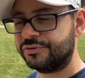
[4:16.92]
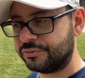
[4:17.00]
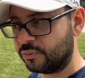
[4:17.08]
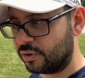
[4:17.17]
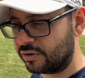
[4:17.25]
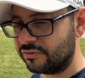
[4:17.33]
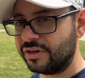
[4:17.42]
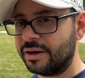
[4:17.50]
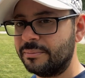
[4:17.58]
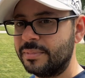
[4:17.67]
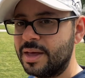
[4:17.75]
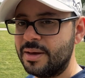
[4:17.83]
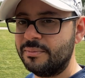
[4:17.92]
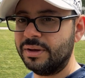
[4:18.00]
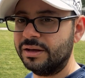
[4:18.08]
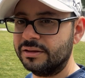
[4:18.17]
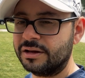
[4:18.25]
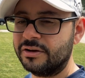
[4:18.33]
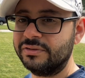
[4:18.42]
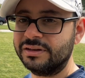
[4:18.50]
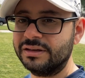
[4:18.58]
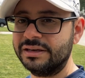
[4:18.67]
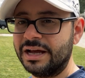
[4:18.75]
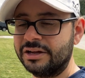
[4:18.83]
One of them being the
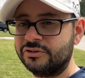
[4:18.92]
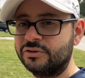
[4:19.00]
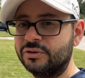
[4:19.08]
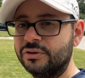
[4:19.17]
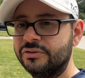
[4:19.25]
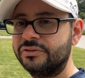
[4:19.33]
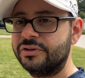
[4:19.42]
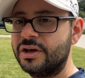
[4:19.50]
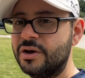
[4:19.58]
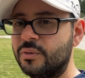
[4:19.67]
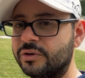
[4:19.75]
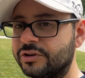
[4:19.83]
Covington Naturals, which I